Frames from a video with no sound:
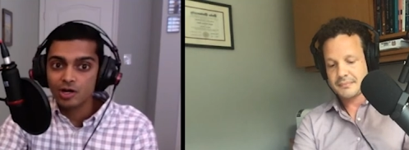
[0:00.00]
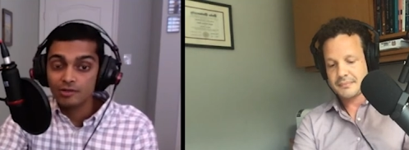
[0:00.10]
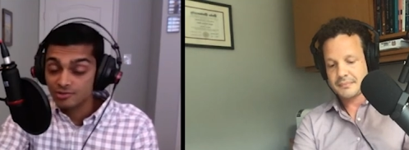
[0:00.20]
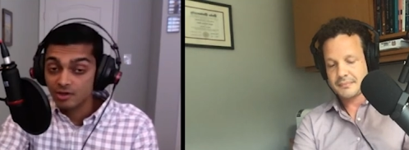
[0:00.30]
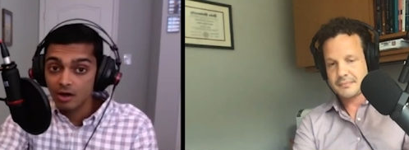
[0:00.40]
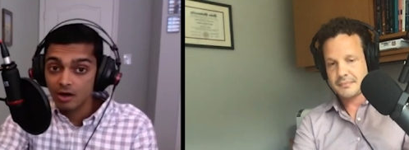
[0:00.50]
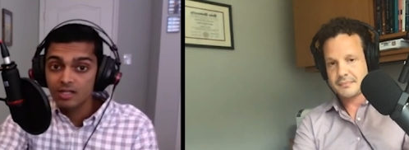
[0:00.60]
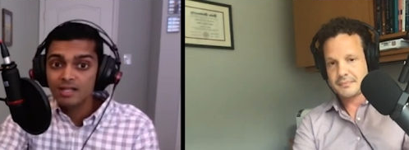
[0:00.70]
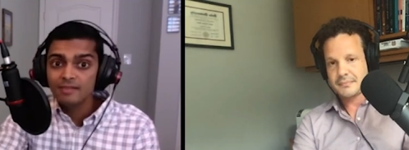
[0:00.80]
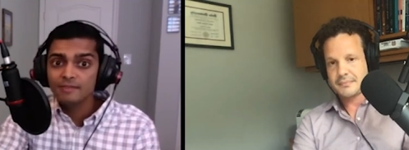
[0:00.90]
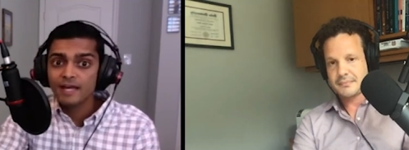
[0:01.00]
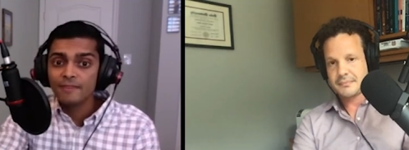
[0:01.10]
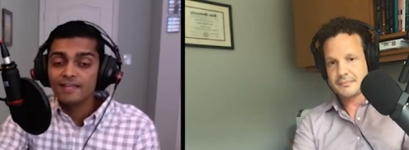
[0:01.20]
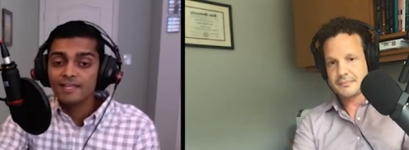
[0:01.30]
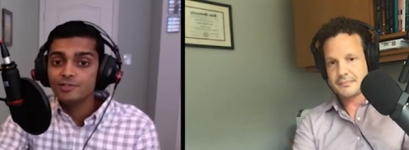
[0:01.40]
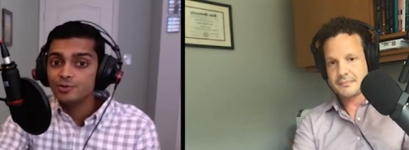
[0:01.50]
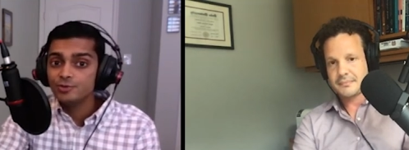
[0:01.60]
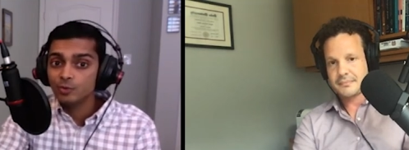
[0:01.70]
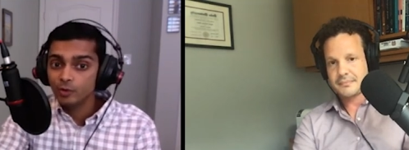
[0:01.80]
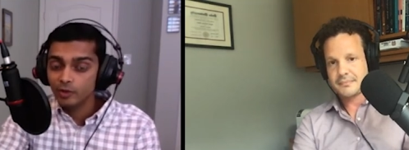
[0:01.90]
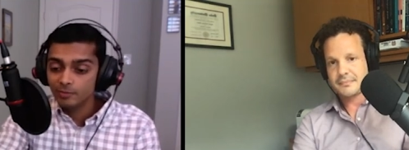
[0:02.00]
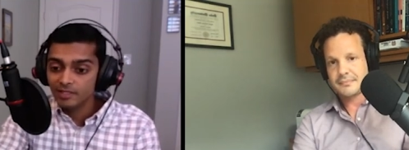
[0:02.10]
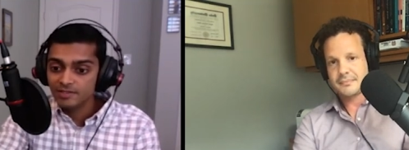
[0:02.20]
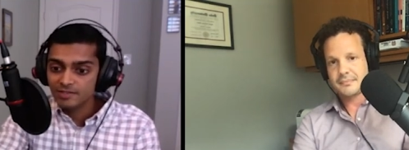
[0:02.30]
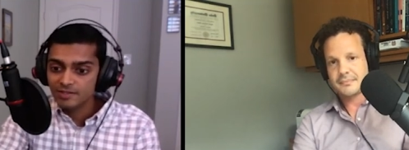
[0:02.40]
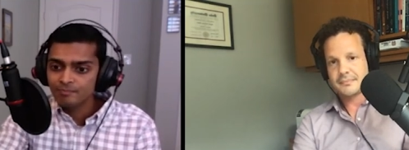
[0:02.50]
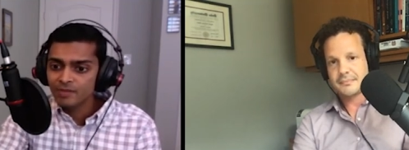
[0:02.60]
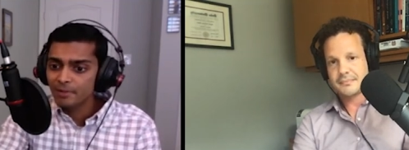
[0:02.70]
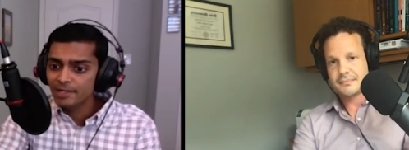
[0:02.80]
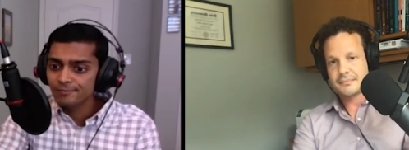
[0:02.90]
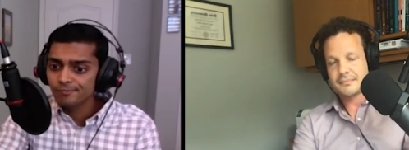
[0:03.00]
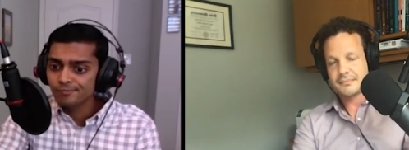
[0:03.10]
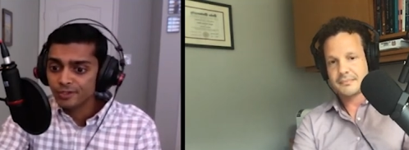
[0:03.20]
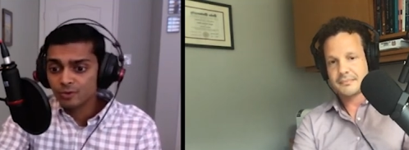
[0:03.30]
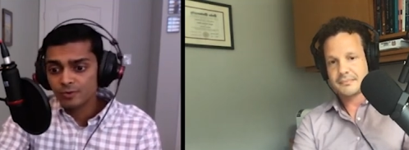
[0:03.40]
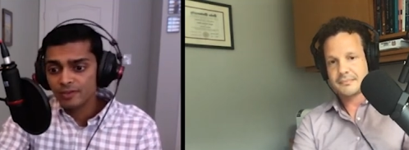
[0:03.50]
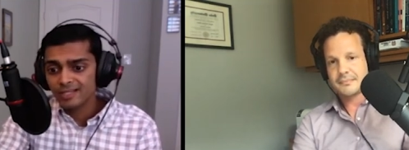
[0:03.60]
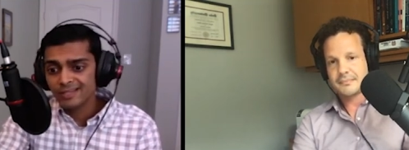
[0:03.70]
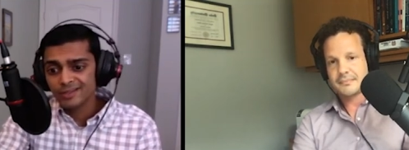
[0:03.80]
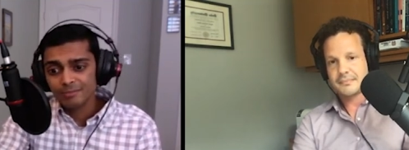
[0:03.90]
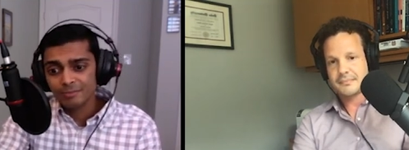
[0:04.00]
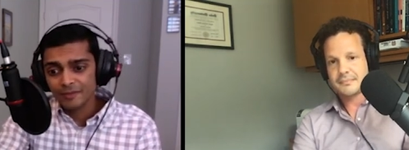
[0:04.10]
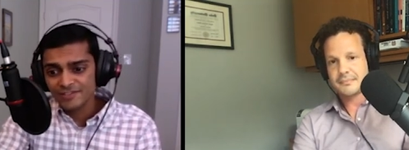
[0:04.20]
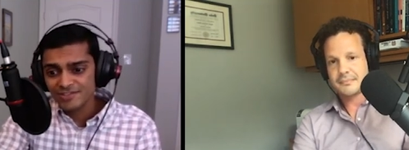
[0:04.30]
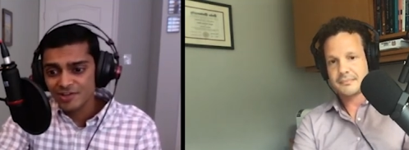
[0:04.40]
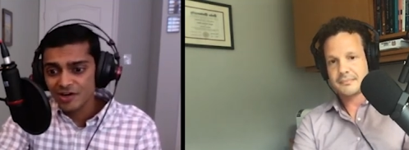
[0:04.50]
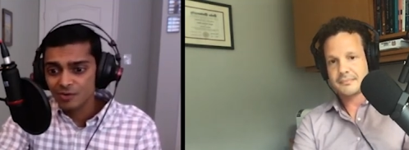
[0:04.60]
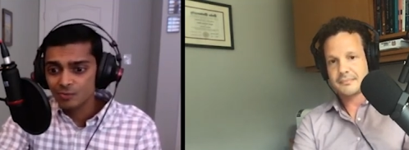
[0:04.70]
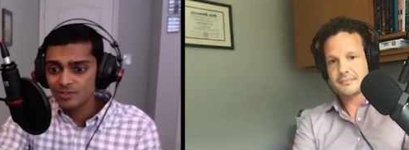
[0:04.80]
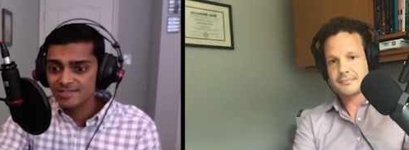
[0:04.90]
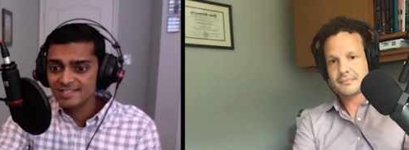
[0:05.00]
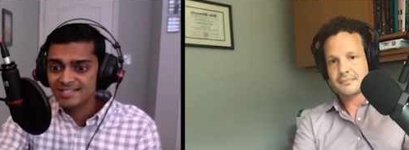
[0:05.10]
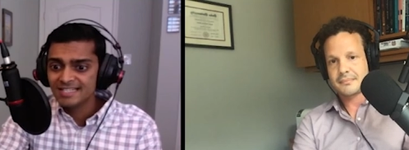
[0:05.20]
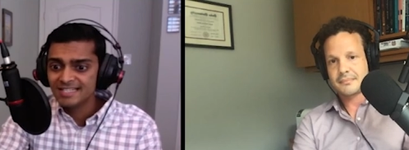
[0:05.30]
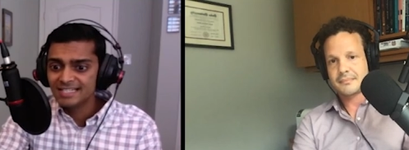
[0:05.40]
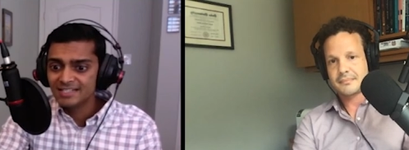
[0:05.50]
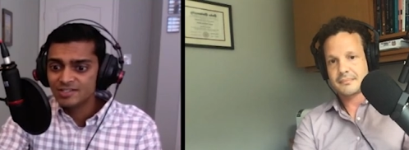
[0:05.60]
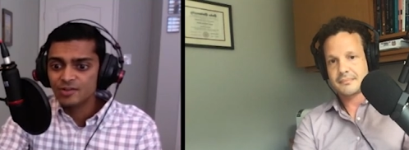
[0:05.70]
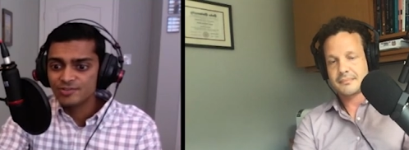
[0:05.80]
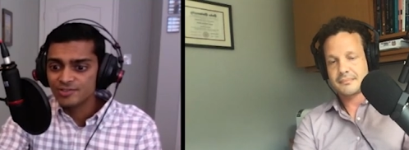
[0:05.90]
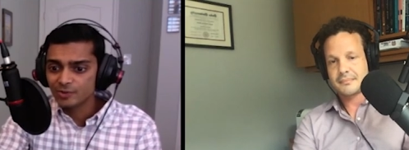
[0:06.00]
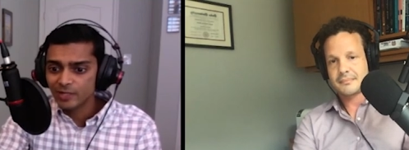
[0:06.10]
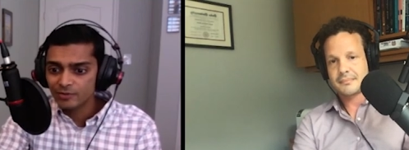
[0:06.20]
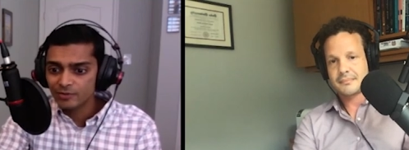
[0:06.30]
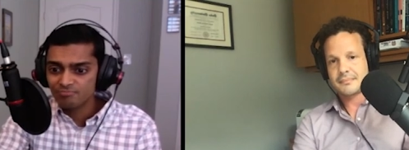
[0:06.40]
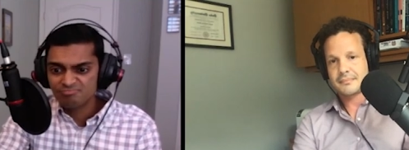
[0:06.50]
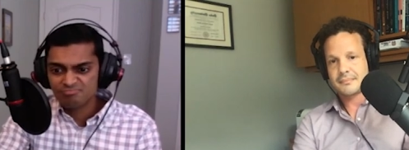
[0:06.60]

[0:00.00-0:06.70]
Speaker 1: saw that they induced arrhythmias. But the cool thing I thought about this talk was Dr. Secreto